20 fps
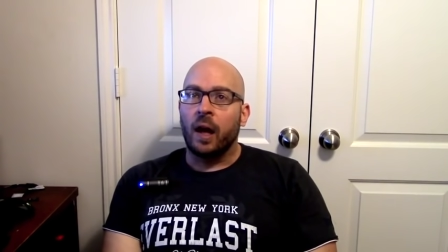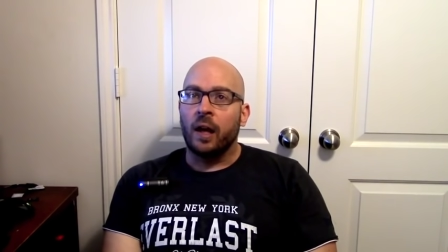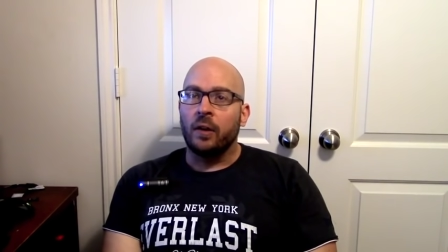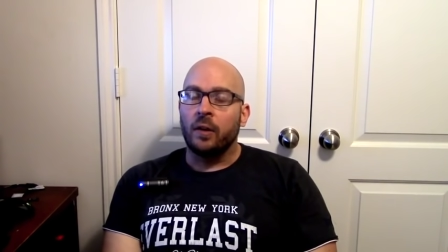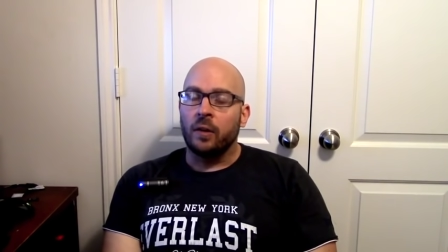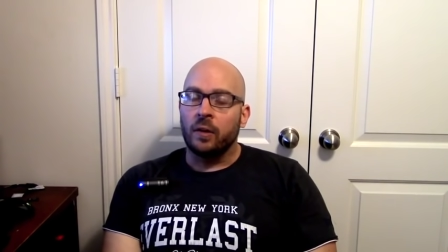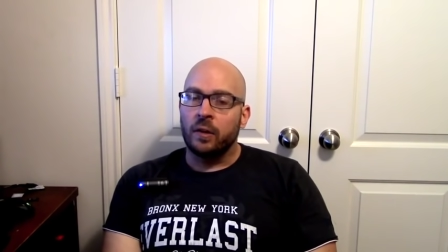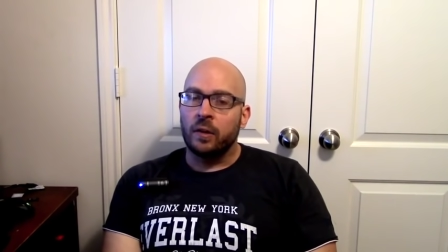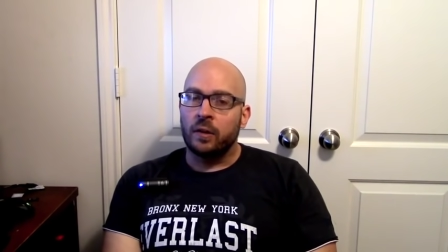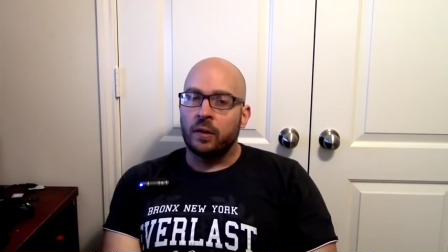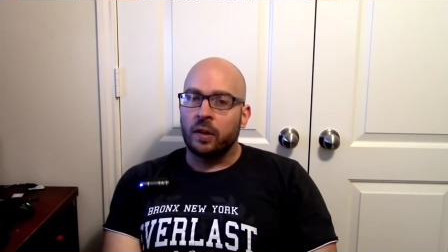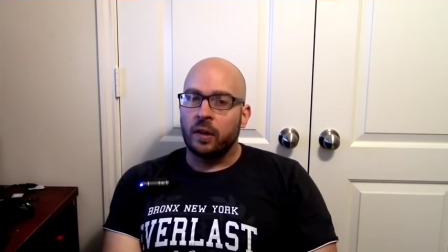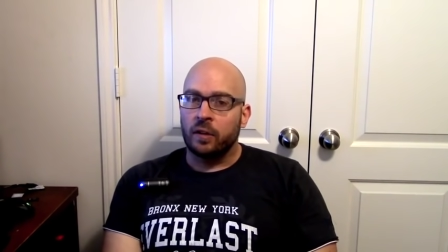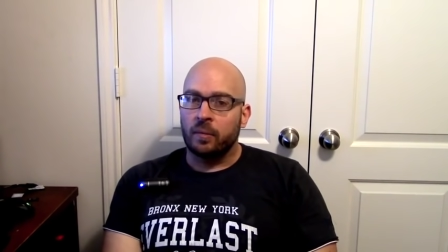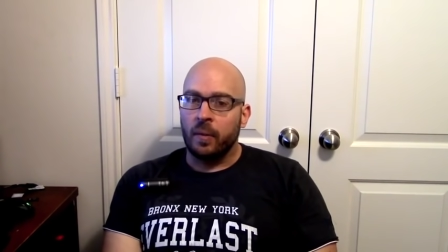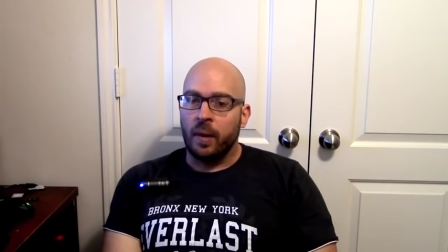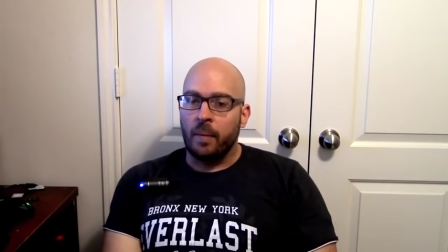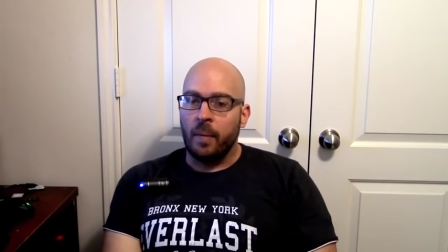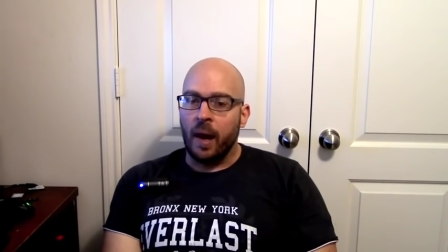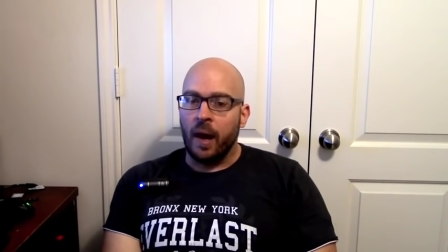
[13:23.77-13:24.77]
I don't
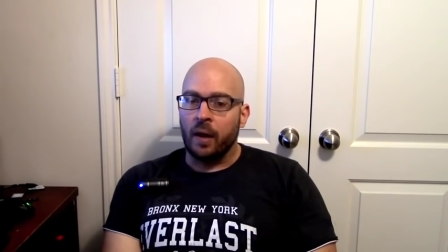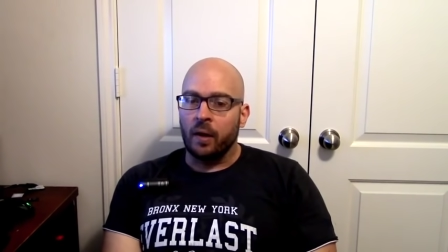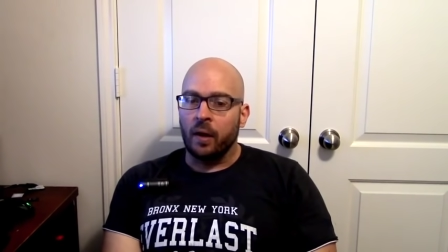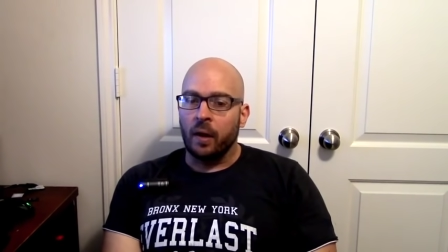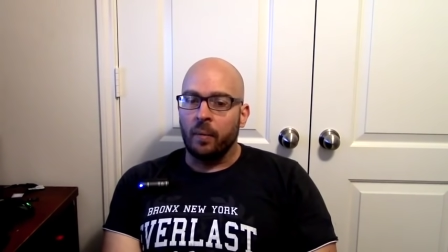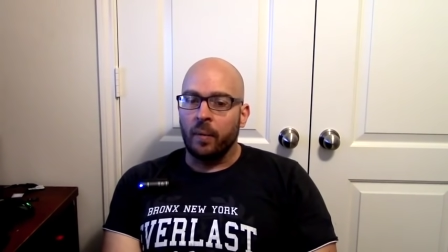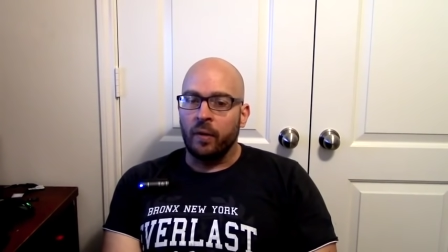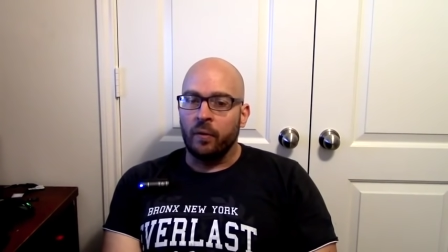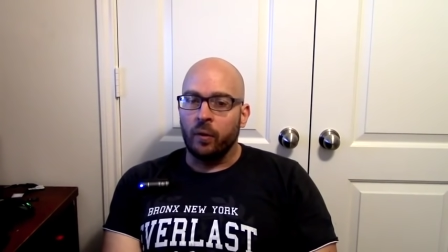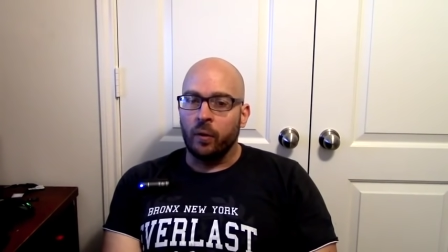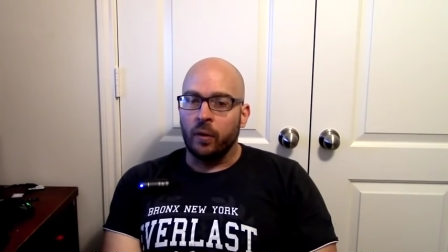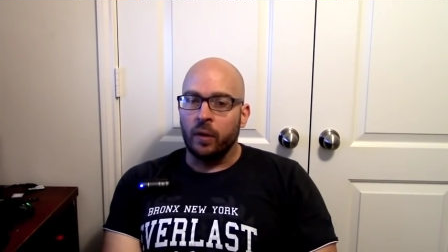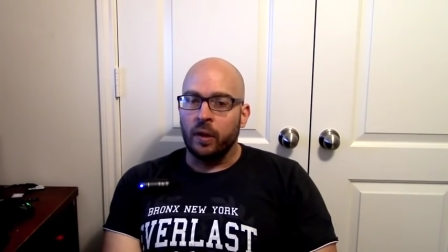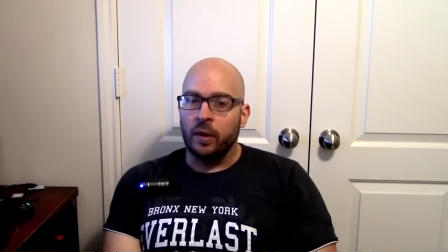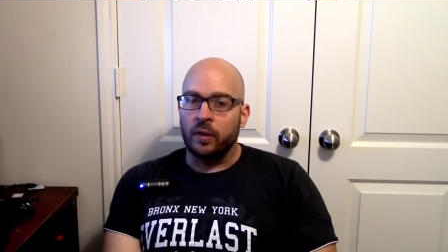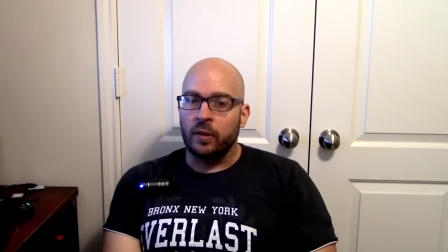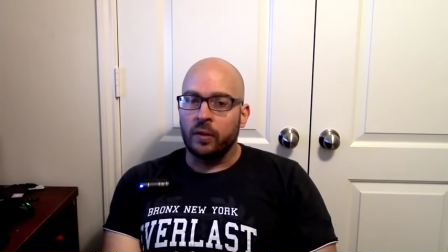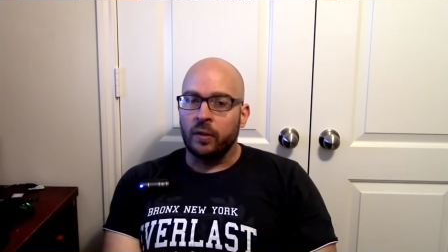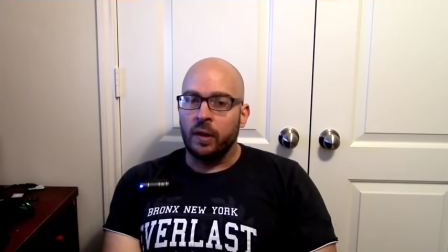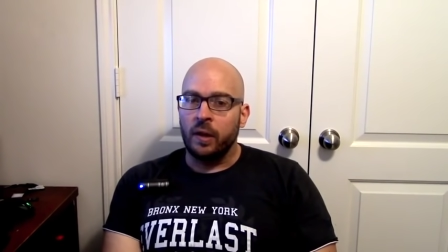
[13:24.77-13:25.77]
discuss my background, my full
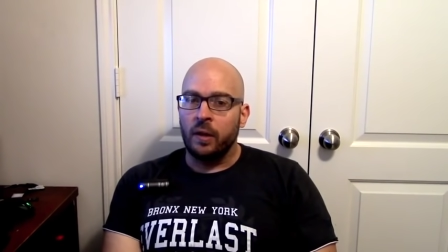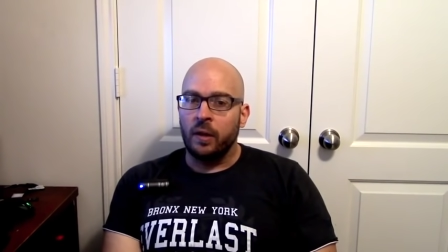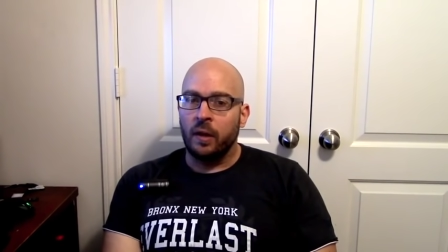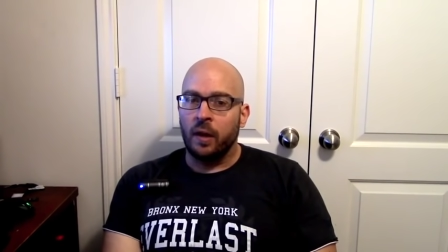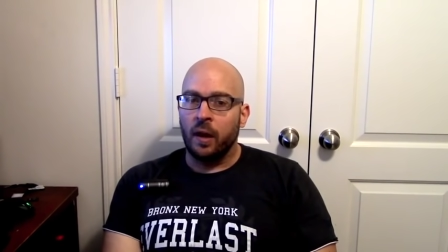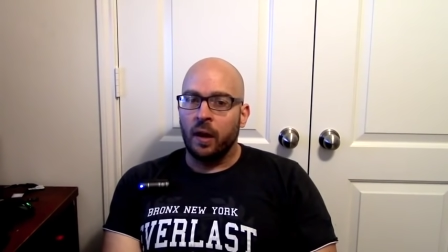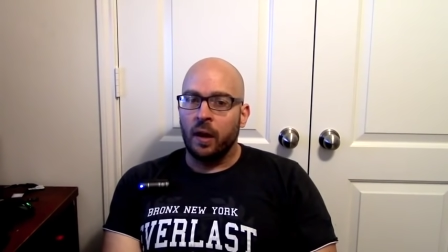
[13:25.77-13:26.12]
history.